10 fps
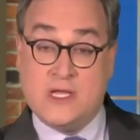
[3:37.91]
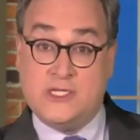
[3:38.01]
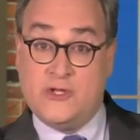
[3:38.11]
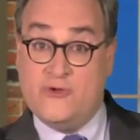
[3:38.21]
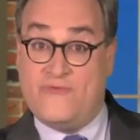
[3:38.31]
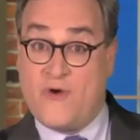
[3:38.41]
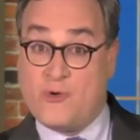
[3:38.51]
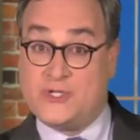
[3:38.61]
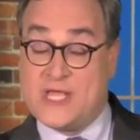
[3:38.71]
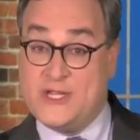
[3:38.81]
to
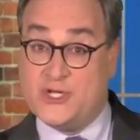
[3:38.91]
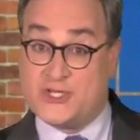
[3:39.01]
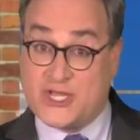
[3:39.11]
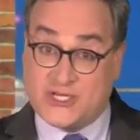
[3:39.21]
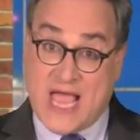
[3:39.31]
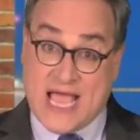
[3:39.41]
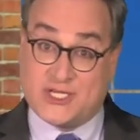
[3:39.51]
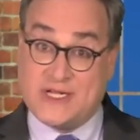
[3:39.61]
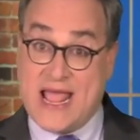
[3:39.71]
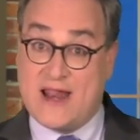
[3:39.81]
folks they just
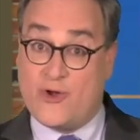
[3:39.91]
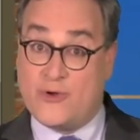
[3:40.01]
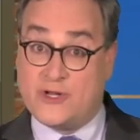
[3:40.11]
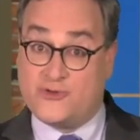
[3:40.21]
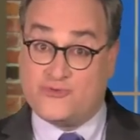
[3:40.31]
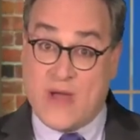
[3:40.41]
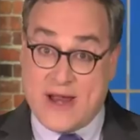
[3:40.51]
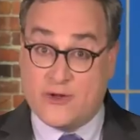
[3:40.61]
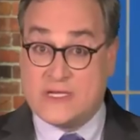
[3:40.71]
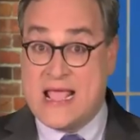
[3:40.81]
assassinated or to
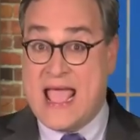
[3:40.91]
traitors.